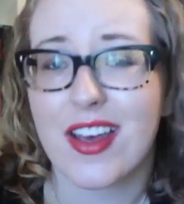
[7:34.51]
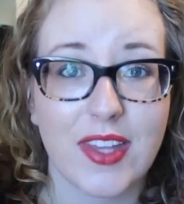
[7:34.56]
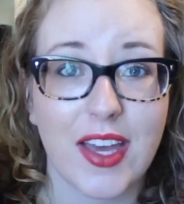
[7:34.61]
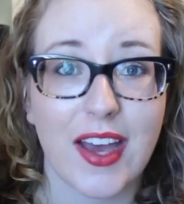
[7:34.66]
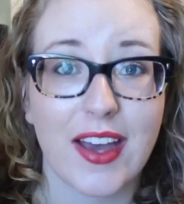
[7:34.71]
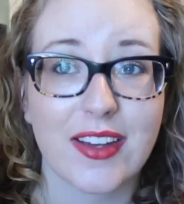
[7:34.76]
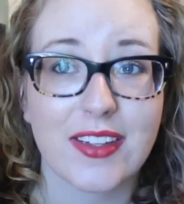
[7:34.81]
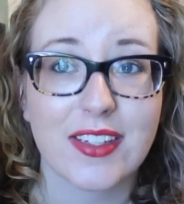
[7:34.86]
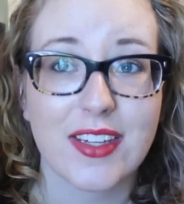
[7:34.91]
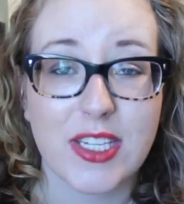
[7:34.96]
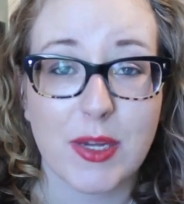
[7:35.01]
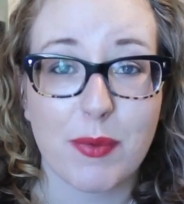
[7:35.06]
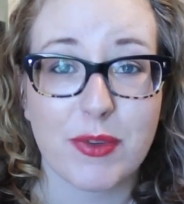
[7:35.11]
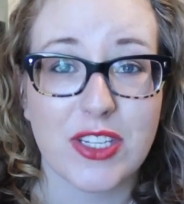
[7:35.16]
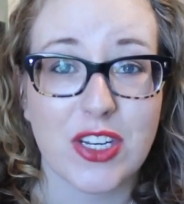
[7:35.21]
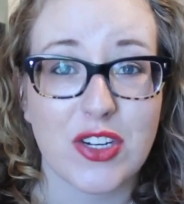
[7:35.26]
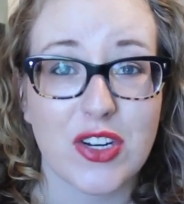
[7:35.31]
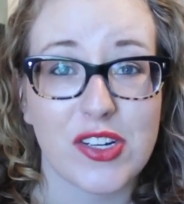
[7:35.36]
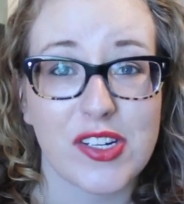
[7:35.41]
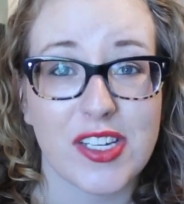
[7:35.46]
That
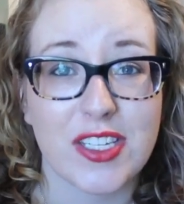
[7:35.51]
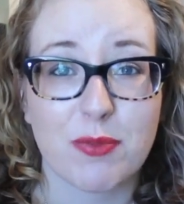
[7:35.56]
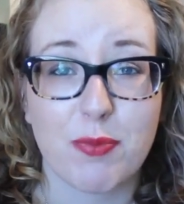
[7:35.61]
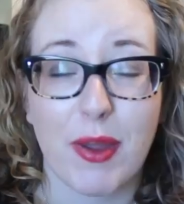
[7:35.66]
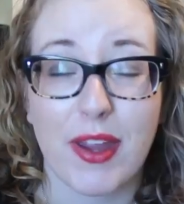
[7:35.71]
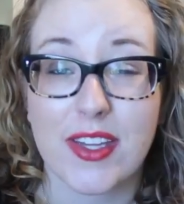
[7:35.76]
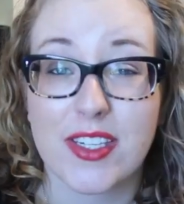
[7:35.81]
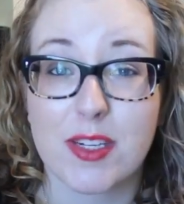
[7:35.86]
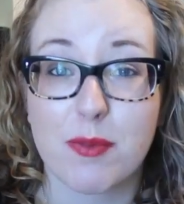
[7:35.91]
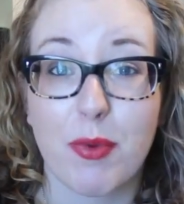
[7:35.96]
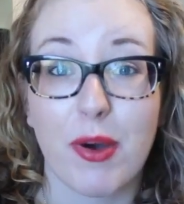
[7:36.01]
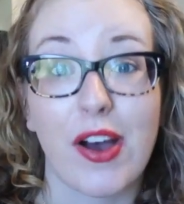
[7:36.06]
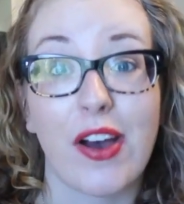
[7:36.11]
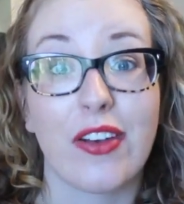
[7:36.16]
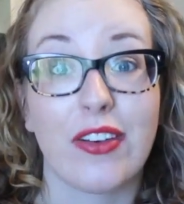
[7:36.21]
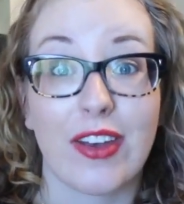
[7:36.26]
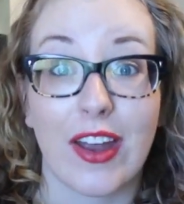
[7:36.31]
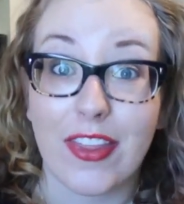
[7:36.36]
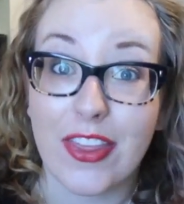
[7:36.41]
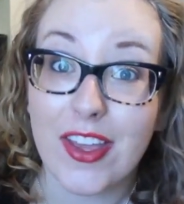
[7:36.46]
presupposition is based
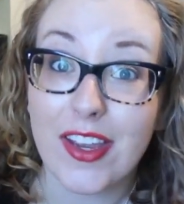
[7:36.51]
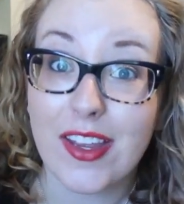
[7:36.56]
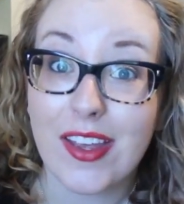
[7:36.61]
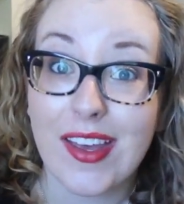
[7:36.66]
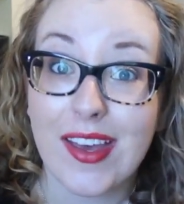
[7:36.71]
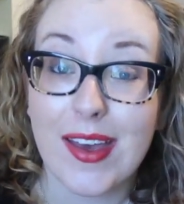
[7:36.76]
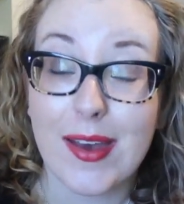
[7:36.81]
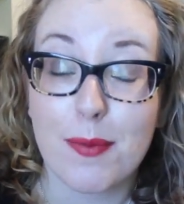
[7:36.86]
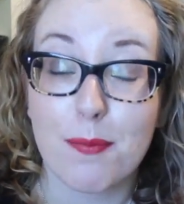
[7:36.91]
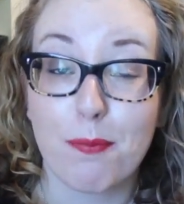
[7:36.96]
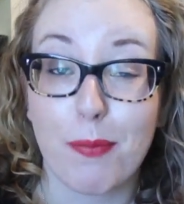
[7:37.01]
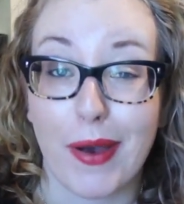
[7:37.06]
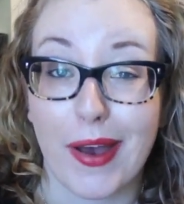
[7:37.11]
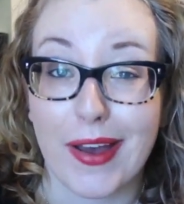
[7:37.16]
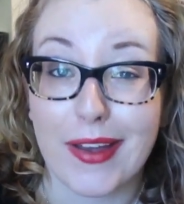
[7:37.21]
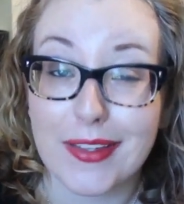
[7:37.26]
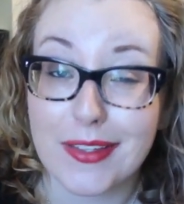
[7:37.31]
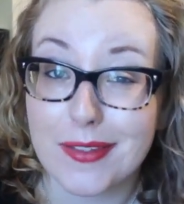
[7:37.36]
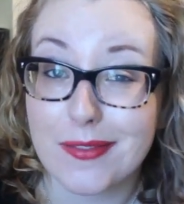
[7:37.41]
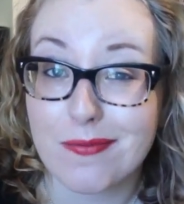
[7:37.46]
upon nothing,
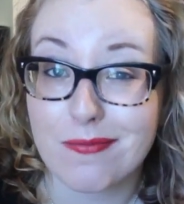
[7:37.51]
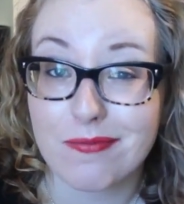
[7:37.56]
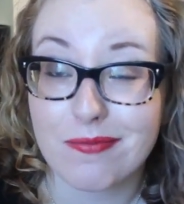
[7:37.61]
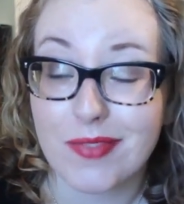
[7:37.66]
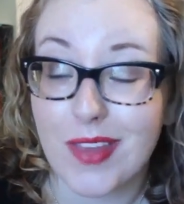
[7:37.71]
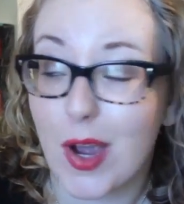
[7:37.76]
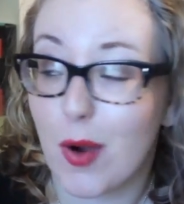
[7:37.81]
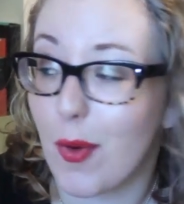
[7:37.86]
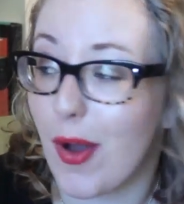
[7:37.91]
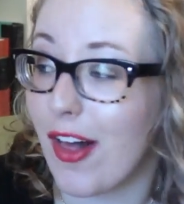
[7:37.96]
but oh